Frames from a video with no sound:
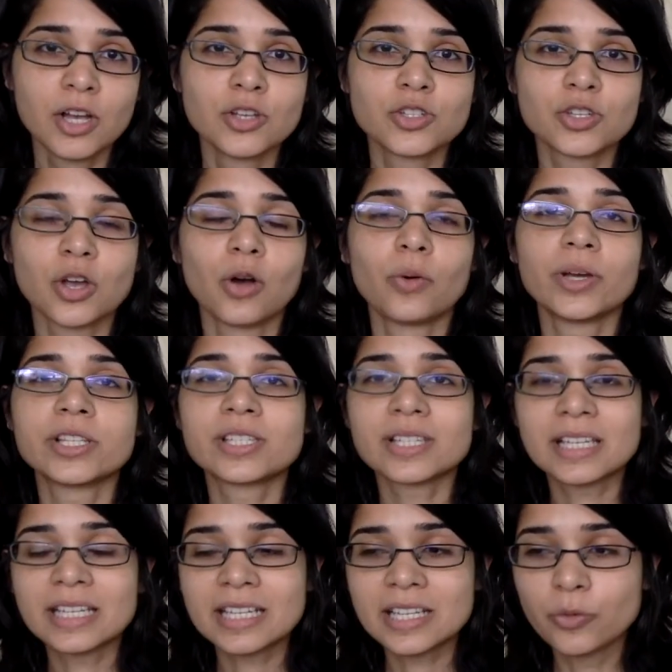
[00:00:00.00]
So
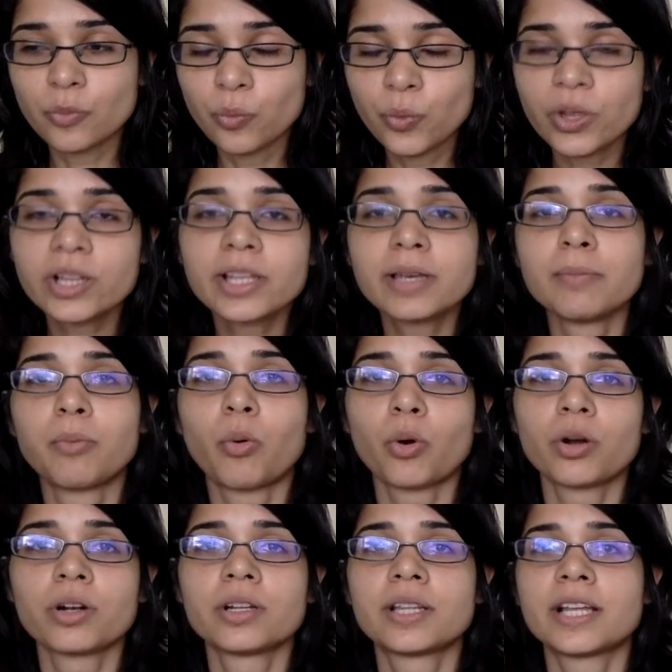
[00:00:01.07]
it's really
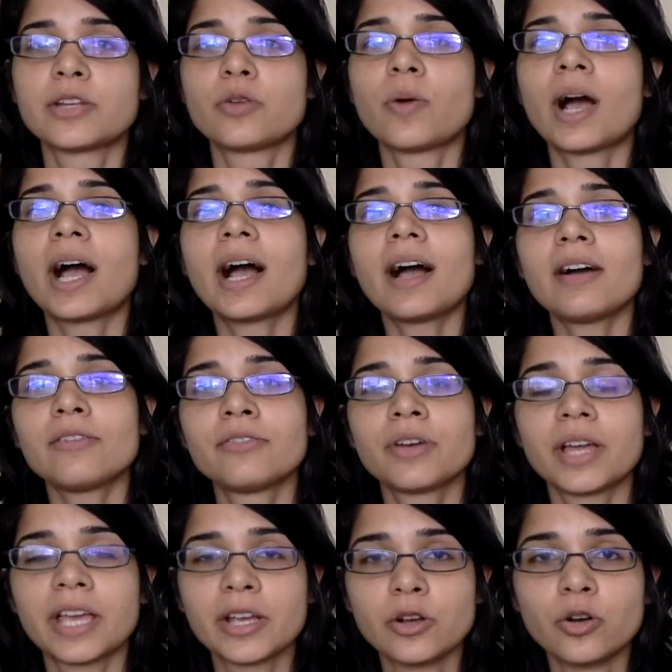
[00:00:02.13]
important that you have
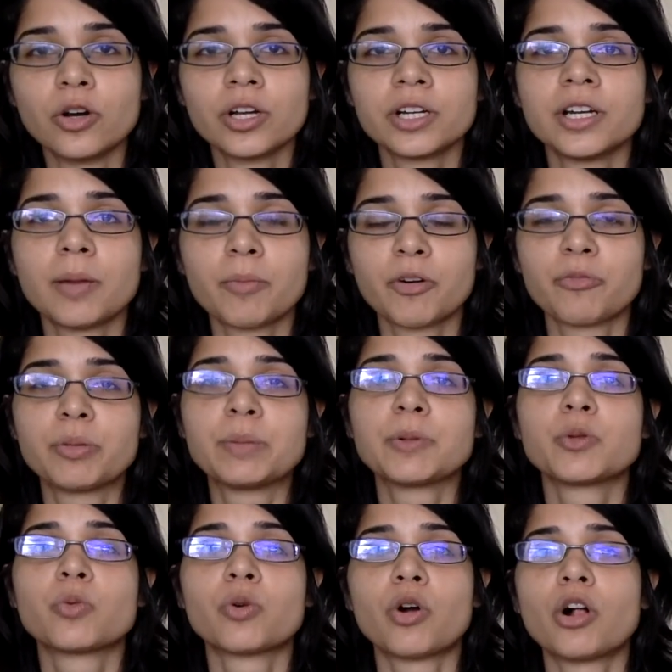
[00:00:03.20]
a good number of
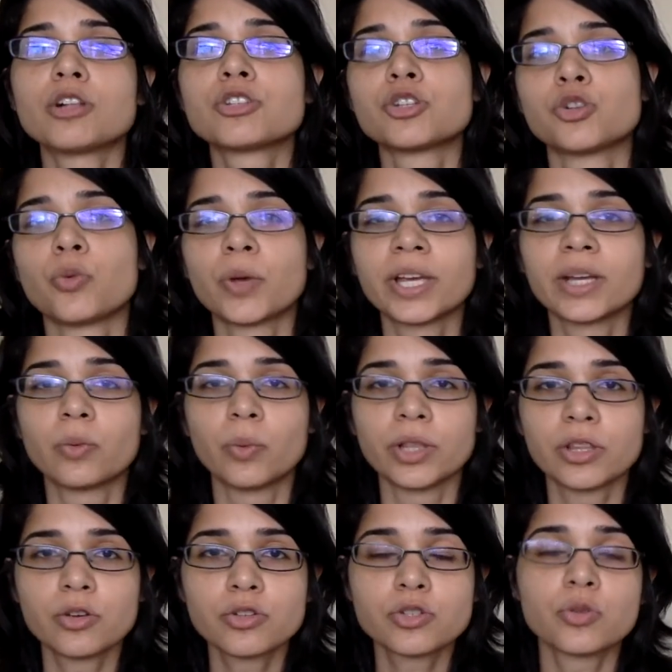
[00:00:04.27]
people who are also doing it
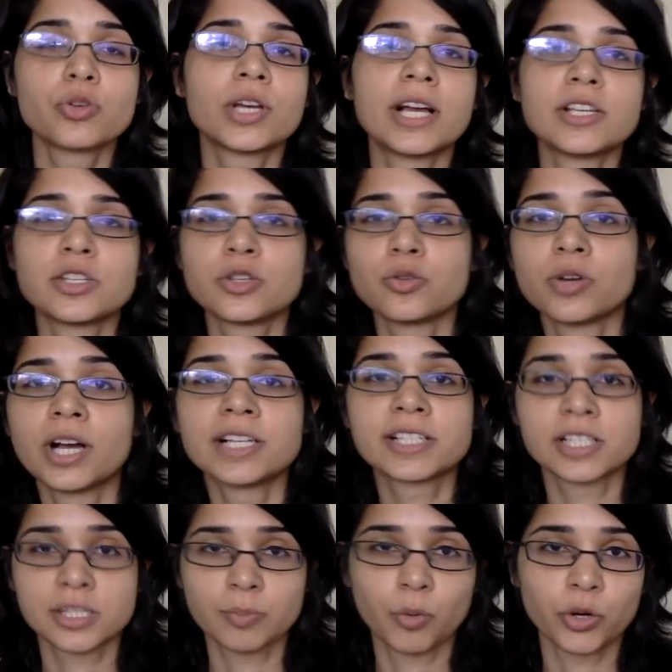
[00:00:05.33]
with you, so you guys
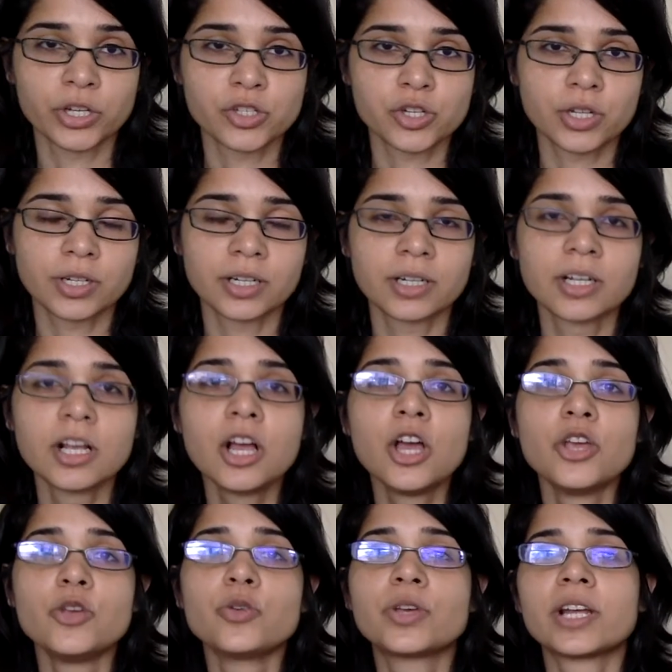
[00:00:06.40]
can support each other.
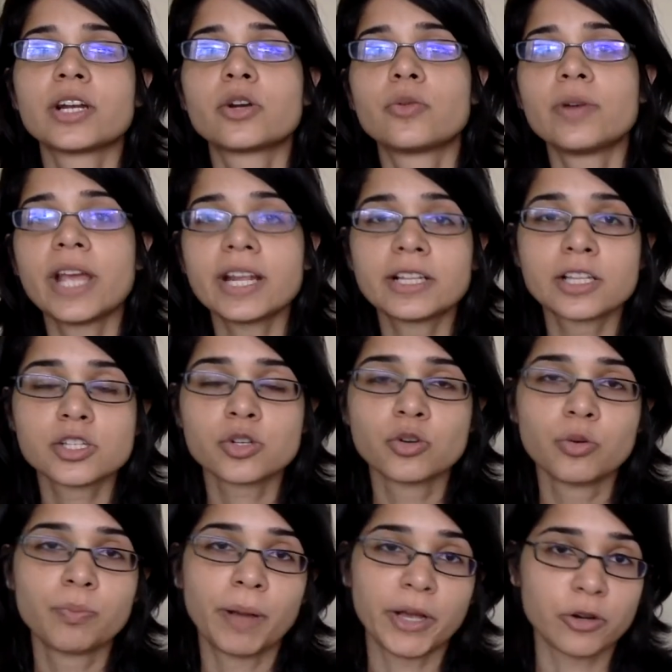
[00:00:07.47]
You can create this
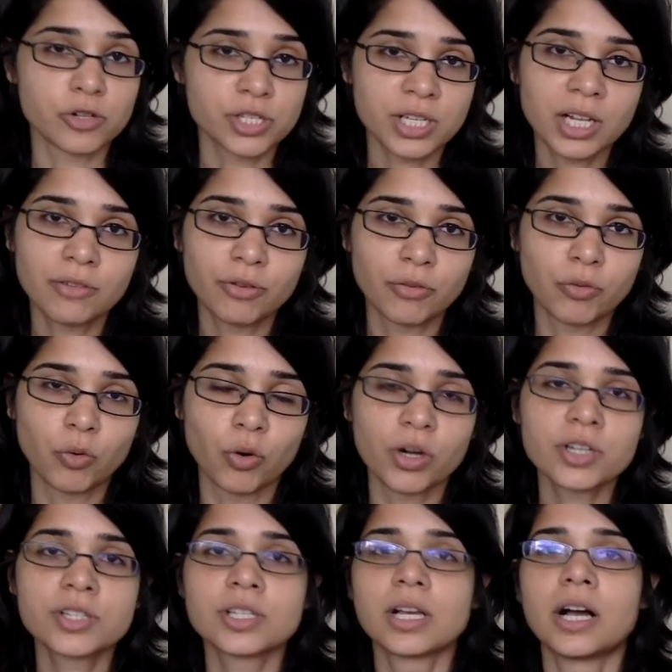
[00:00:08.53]
group by yourself, of
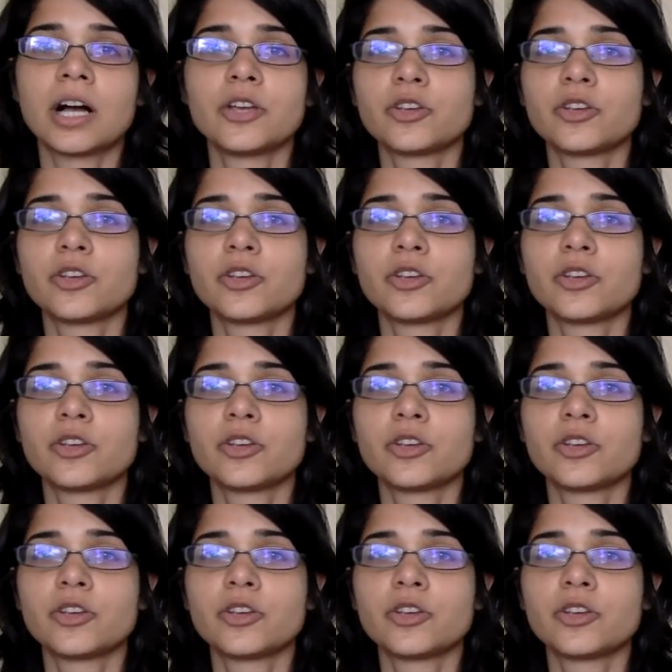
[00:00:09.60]
course.